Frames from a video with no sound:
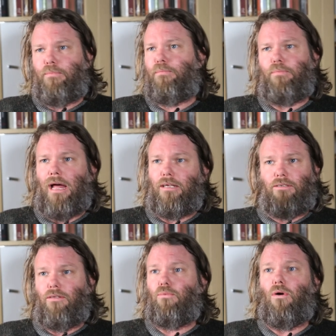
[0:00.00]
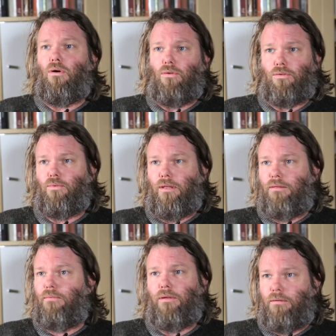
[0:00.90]
plaster the walls with
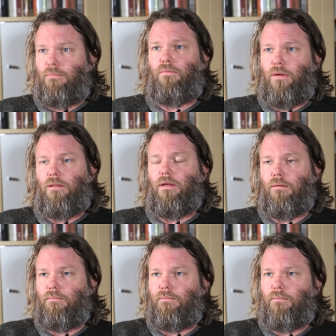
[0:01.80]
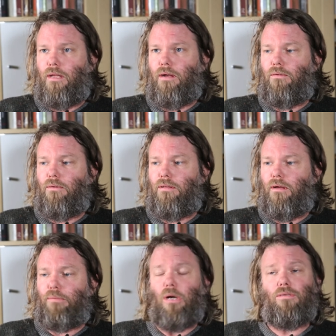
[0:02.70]
with with um, you know with uh,
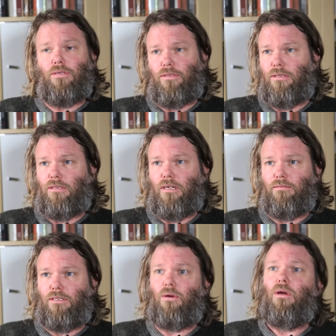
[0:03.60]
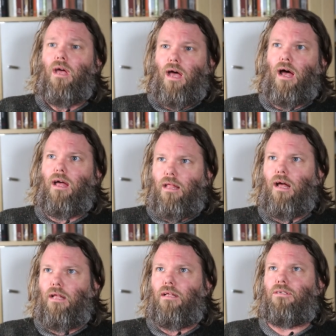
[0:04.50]
posters and stuff. So.
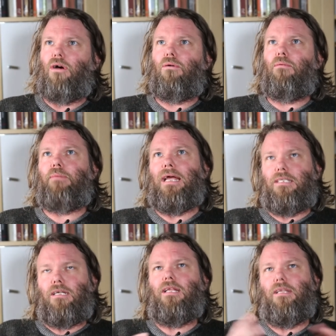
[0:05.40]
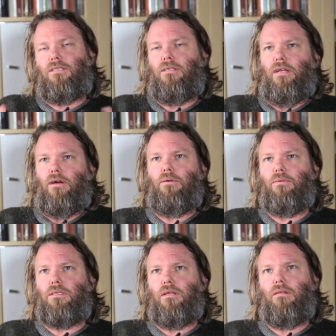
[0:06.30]
Uh, so basically, this you know it
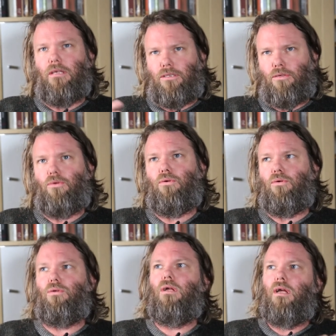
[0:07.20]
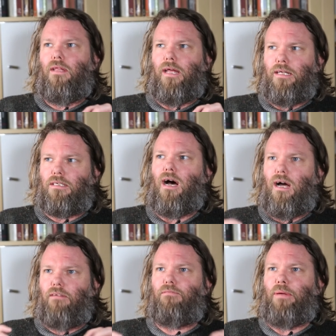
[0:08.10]
was this tool that has
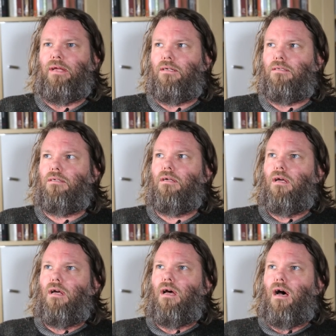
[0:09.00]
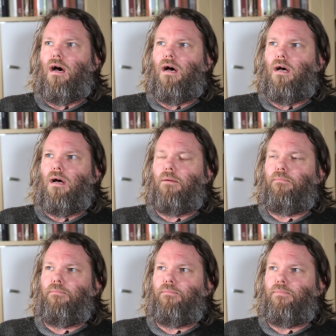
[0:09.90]
kind of been
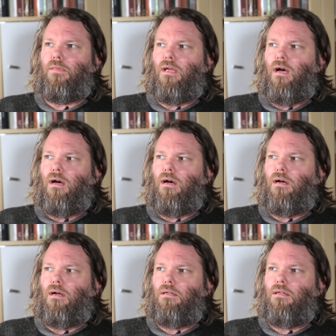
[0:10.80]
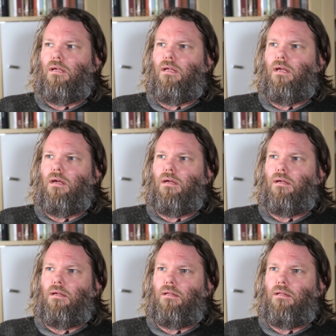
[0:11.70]
um, uh, uh, you